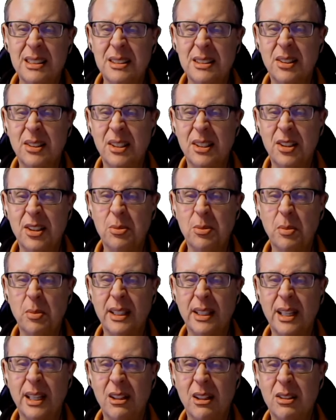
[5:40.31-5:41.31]
So there's my
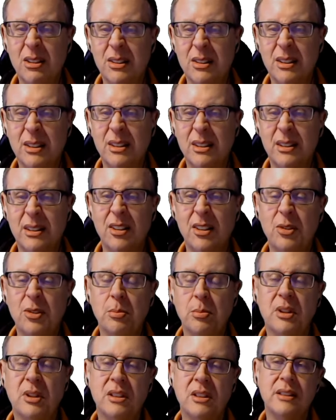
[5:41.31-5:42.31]
current, there's
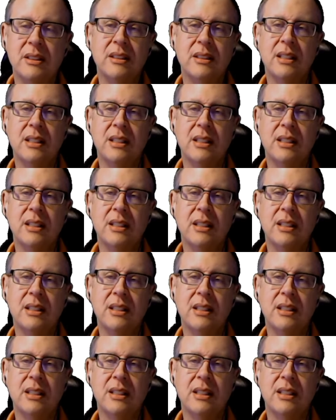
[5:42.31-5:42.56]
my